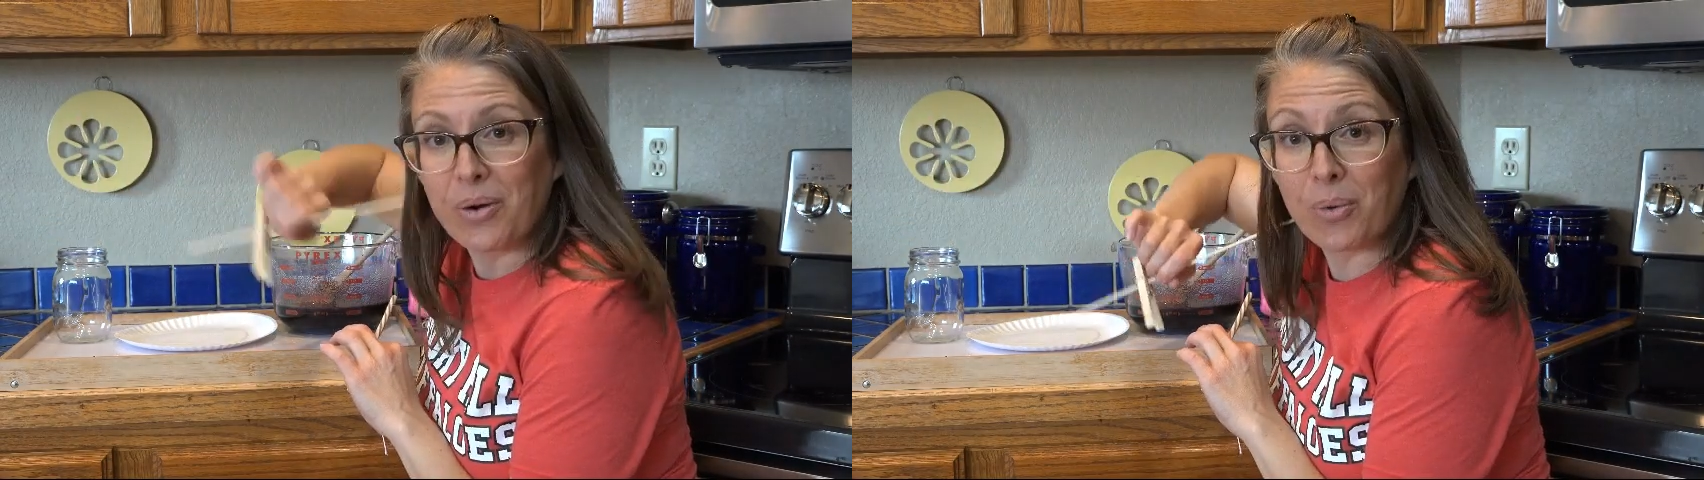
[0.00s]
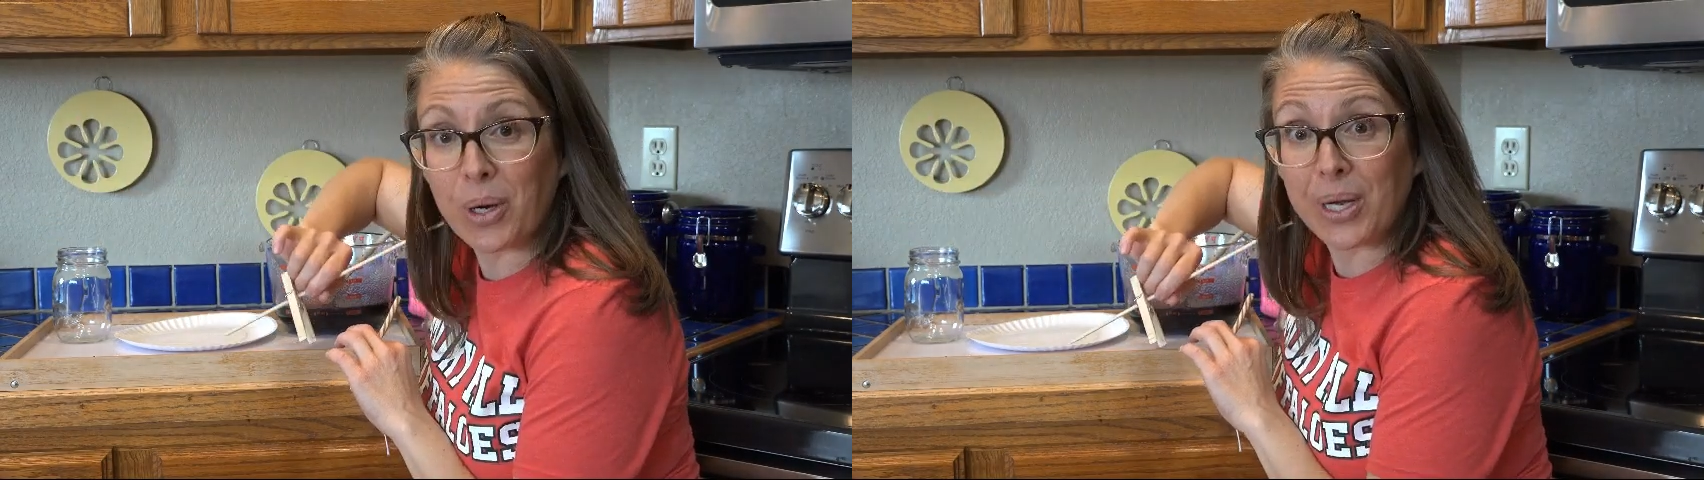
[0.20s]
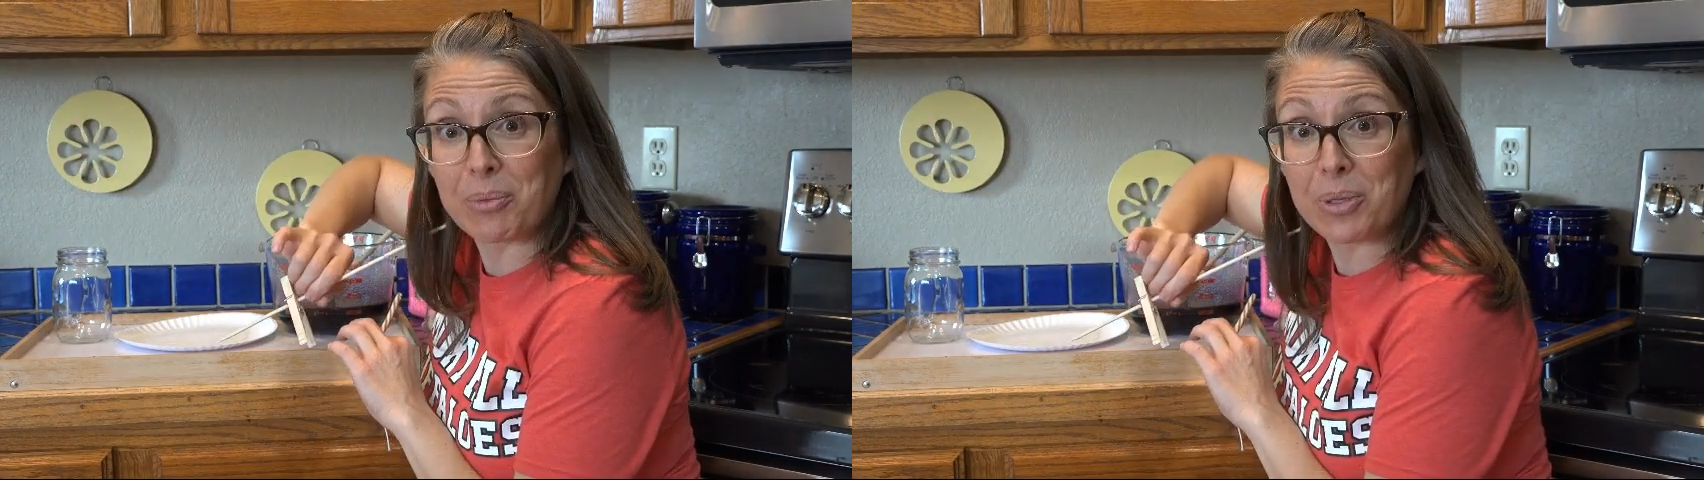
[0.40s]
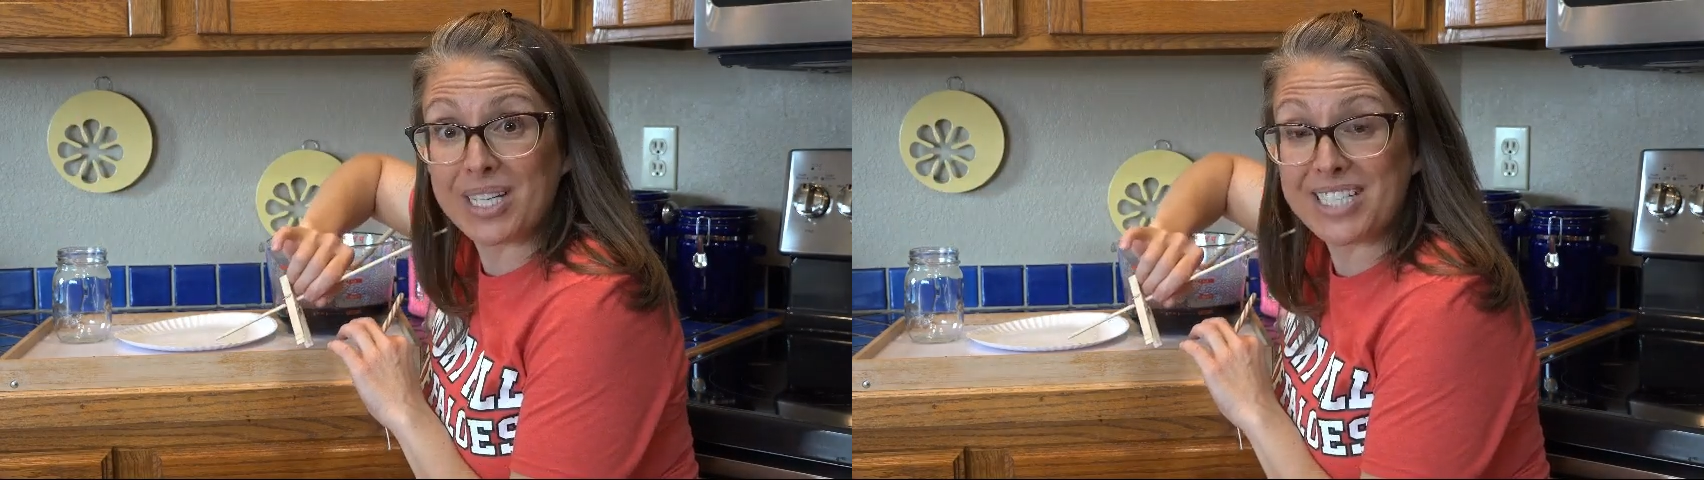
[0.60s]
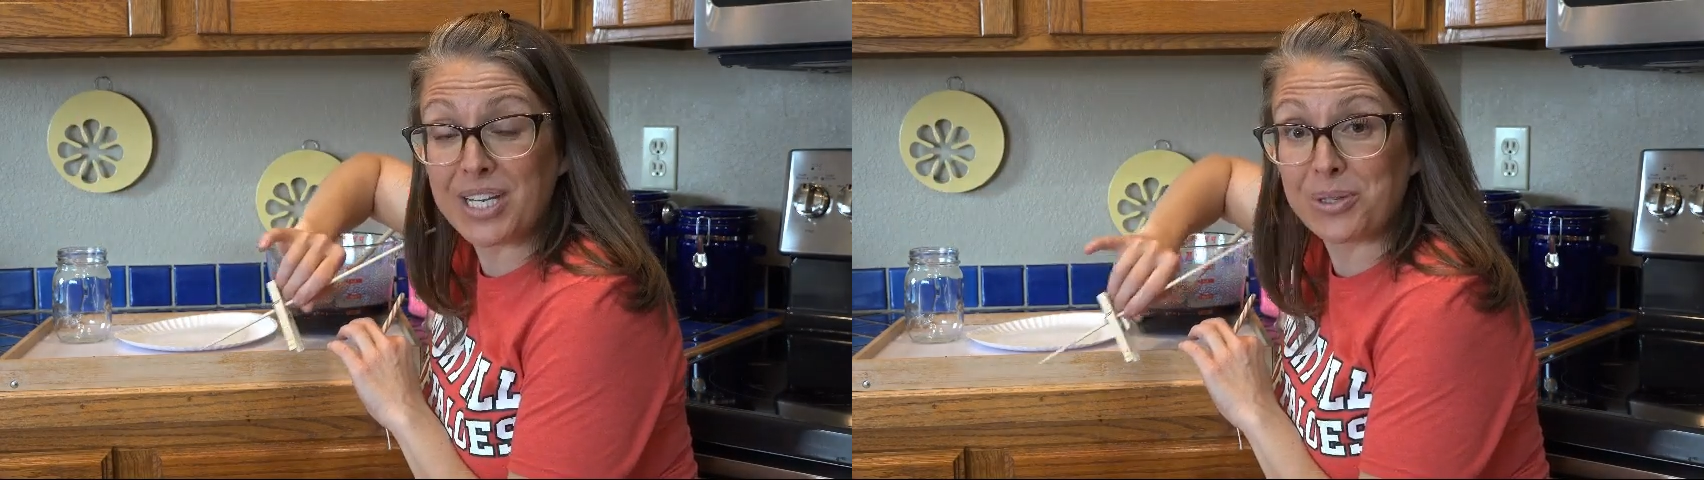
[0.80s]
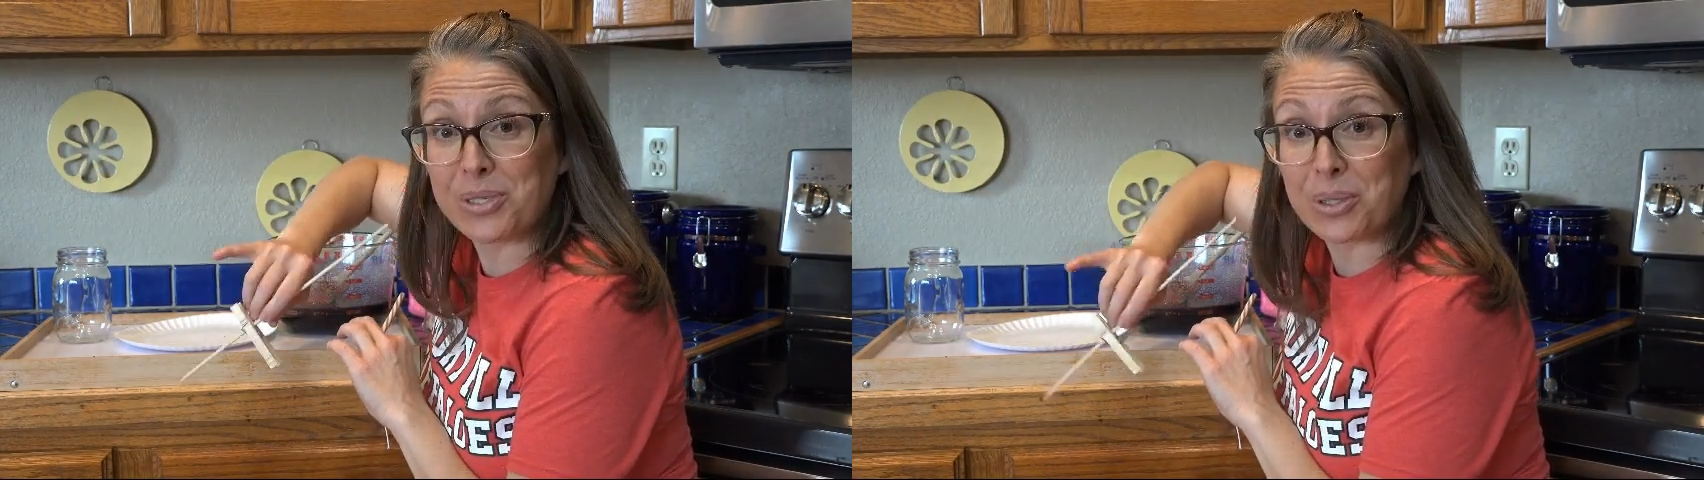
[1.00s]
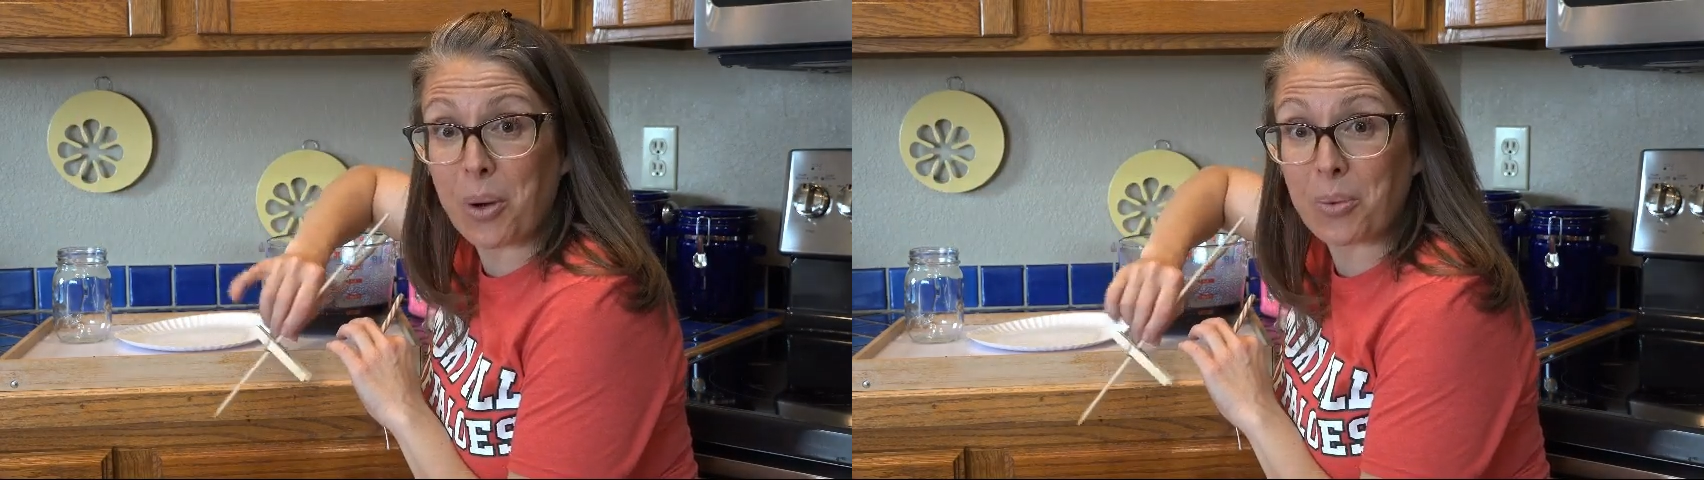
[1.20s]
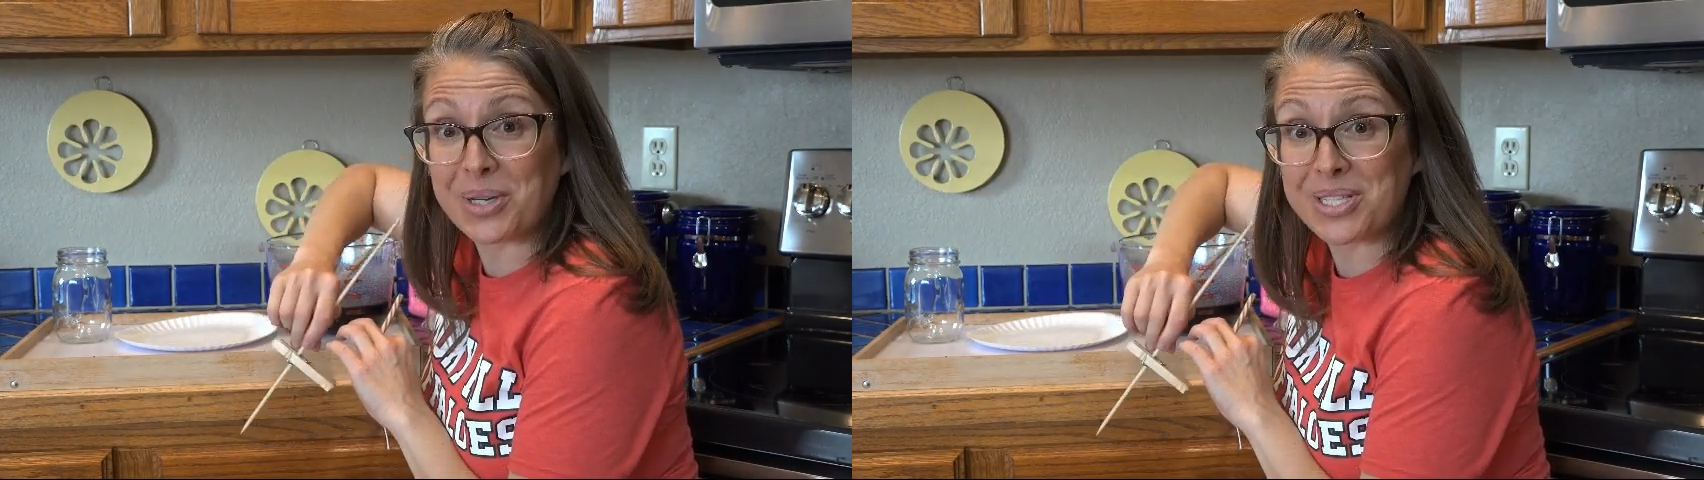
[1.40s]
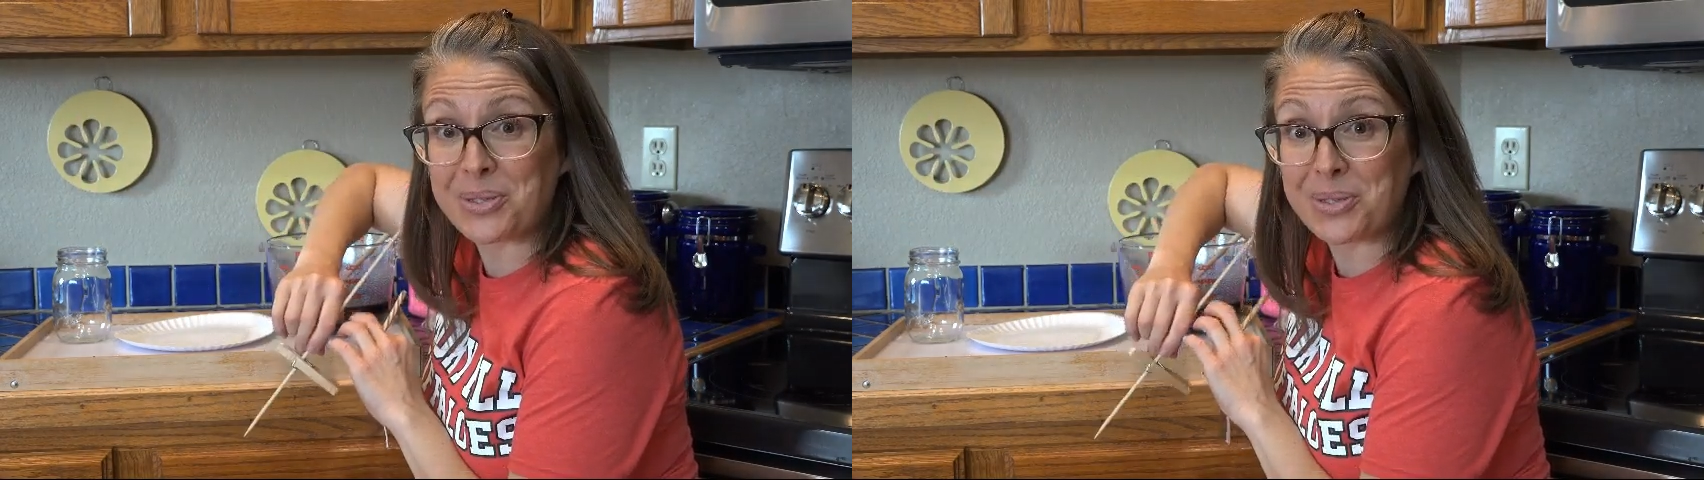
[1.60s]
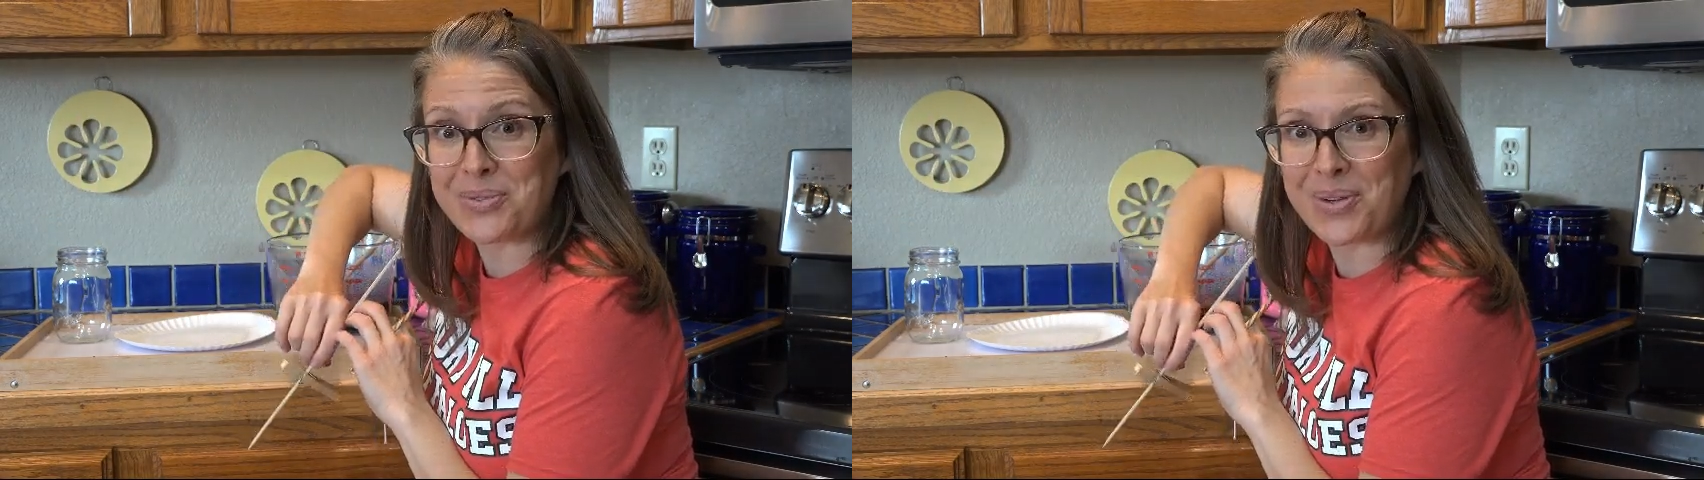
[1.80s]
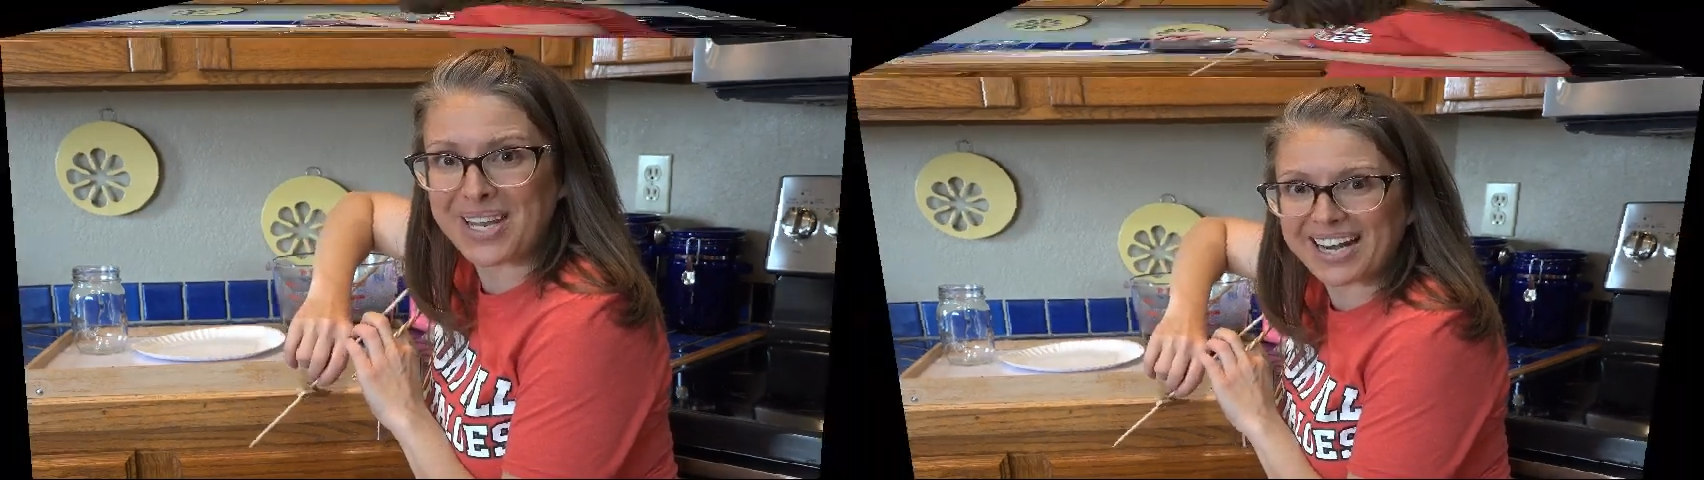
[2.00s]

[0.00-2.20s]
where it will continue to grow crystals for the